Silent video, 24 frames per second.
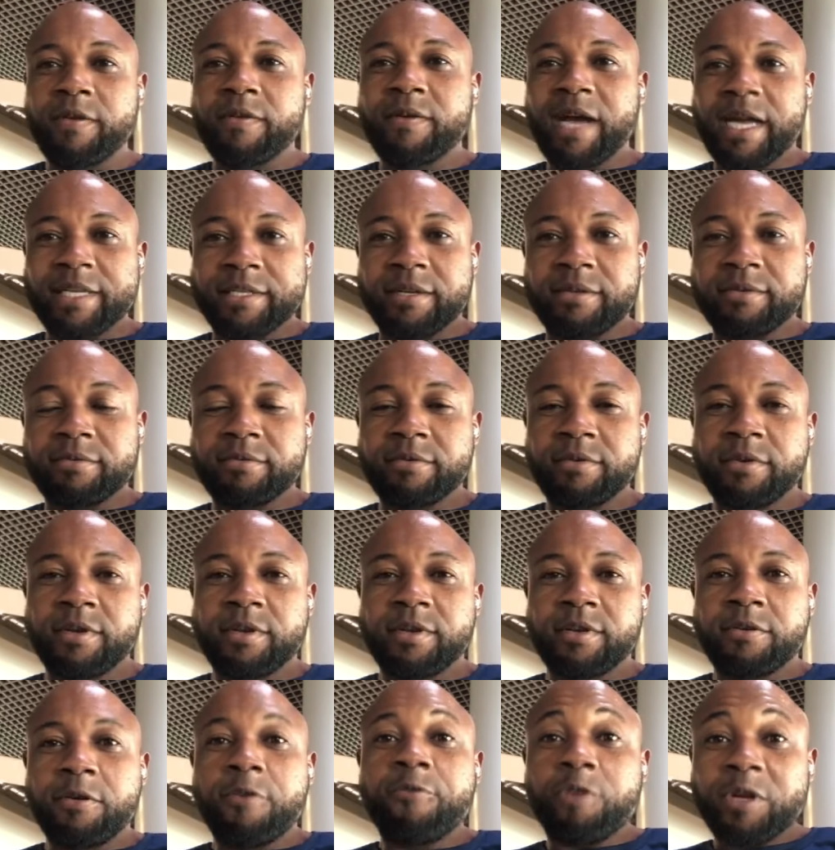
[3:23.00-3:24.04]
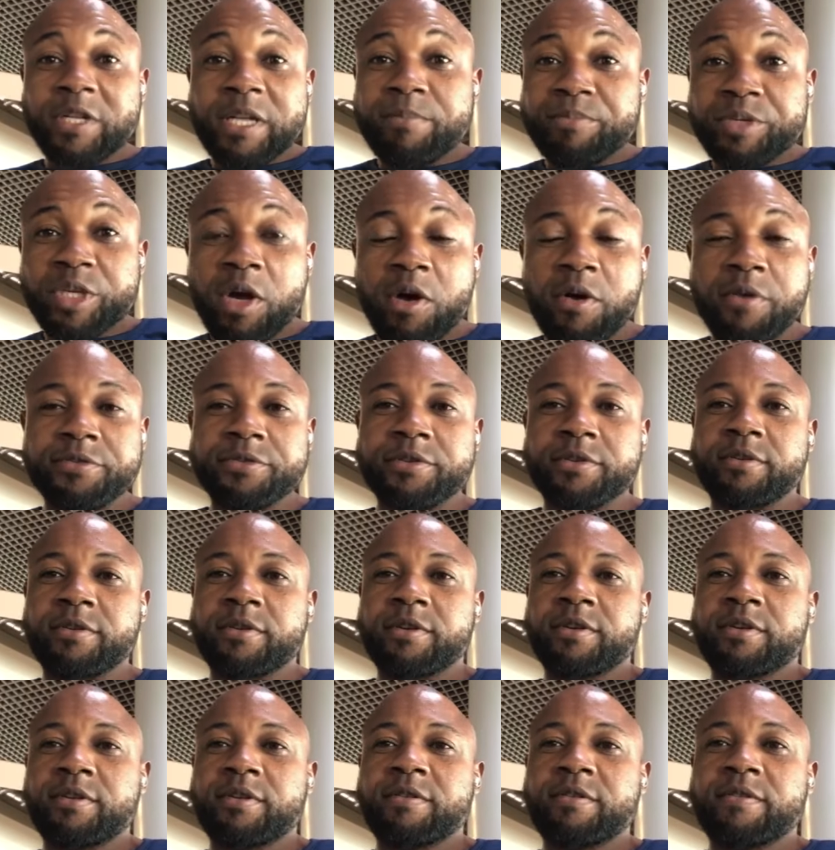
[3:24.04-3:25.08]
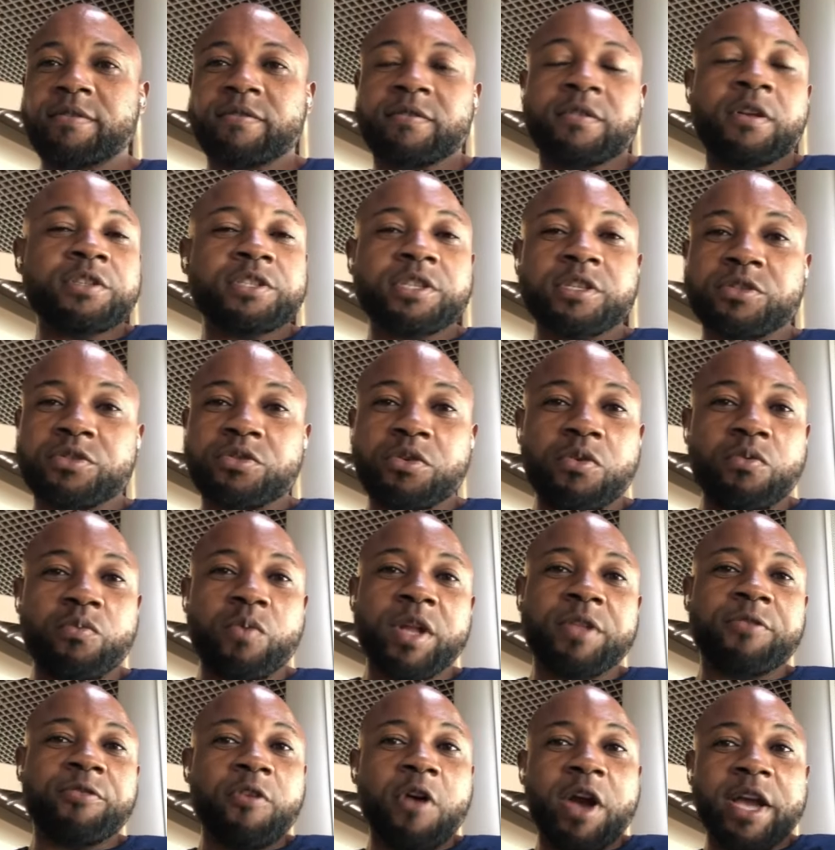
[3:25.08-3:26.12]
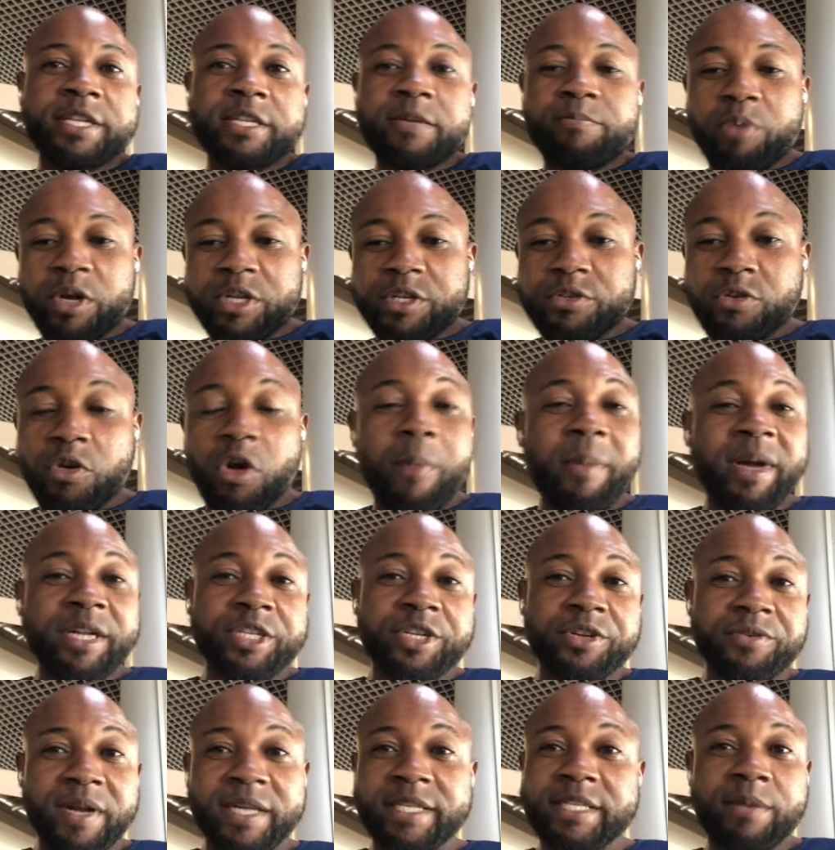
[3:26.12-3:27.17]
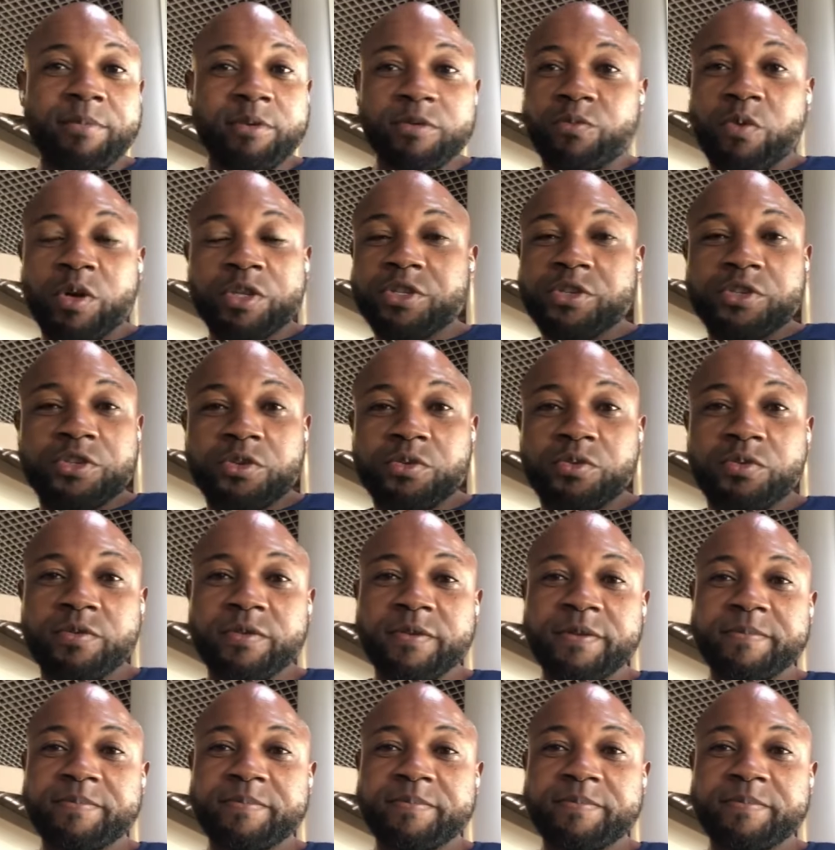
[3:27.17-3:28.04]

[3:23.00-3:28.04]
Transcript: as in for themselves, not to wait for anybody to come and direct them on what to do.